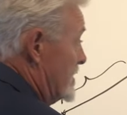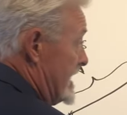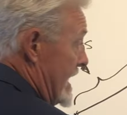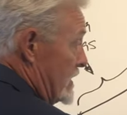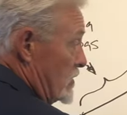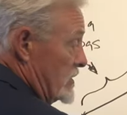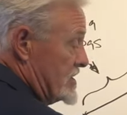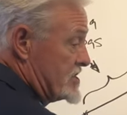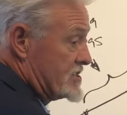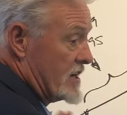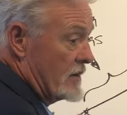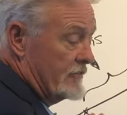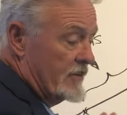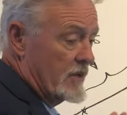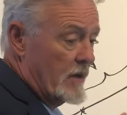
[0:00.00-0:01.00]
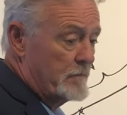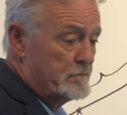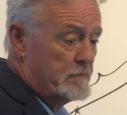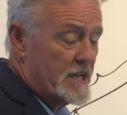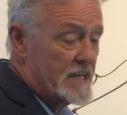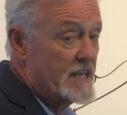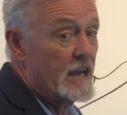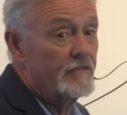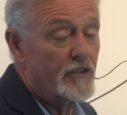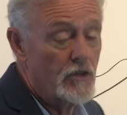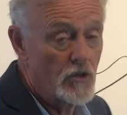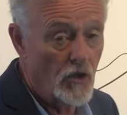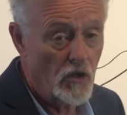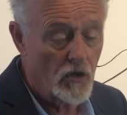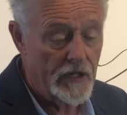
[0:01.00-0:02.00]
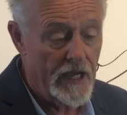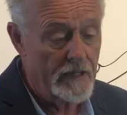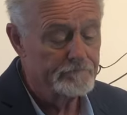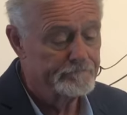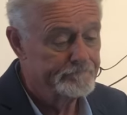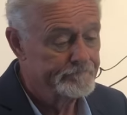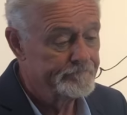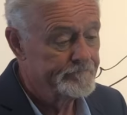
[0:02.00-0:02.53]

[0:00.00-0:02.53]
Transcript: get all this stuff in a PDF that you can look at.